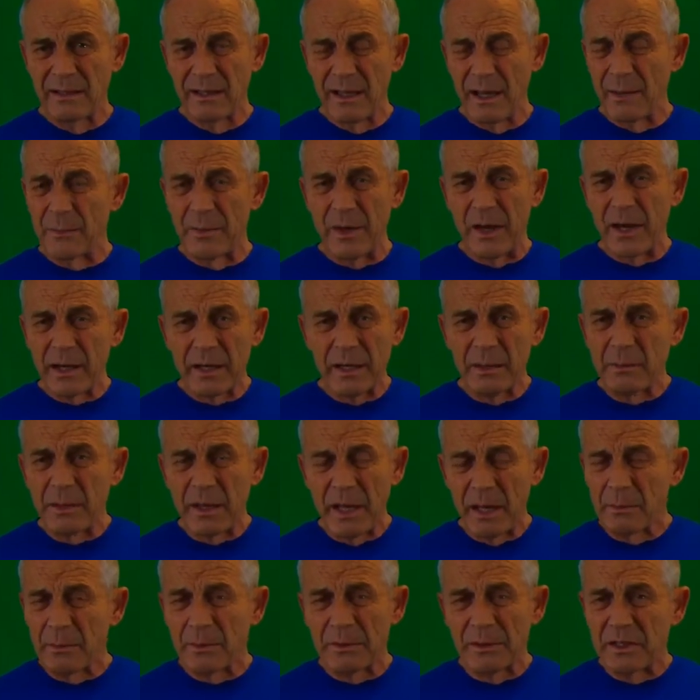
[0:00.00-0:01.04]
I'm not going to be
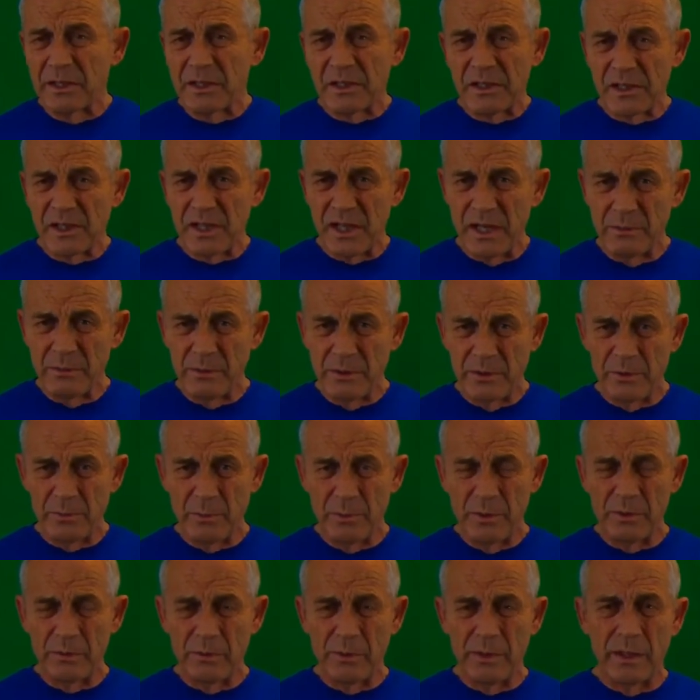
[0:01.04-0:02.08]
able to distinguish
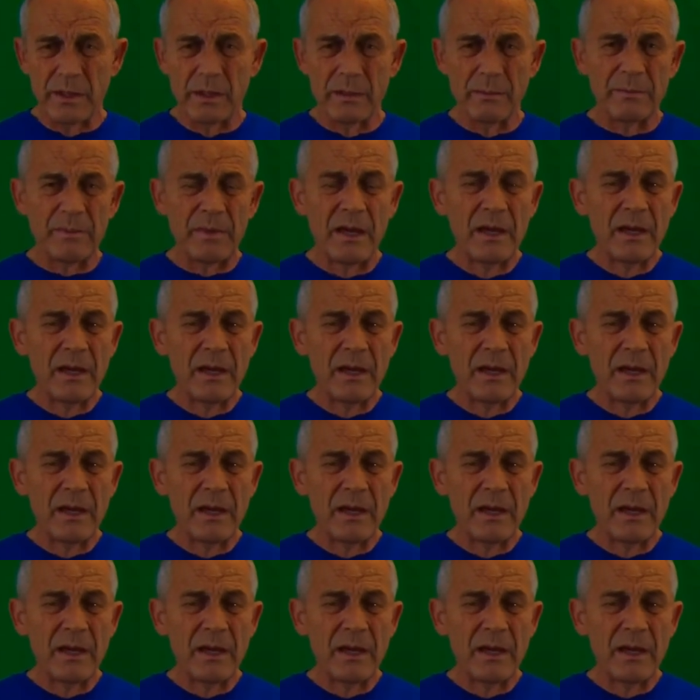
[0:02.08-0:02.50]
between them.